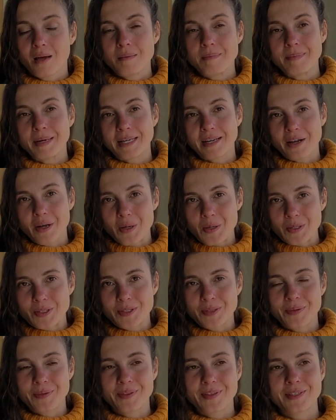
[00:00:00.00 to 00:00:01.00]
but
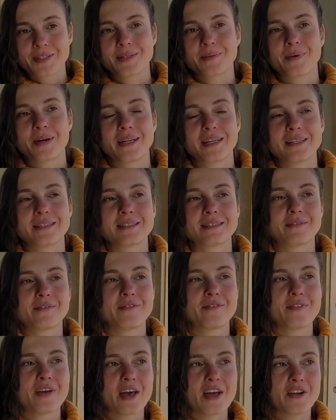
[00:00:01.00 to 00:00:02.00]
also this one is
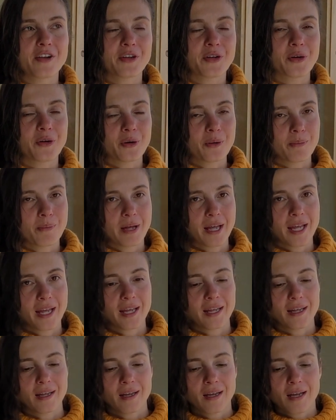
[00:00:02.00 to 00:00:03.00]
very
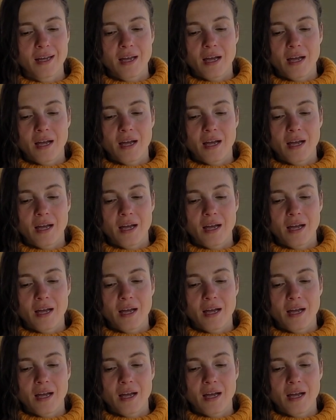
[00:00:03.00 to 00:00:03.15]
gourmet.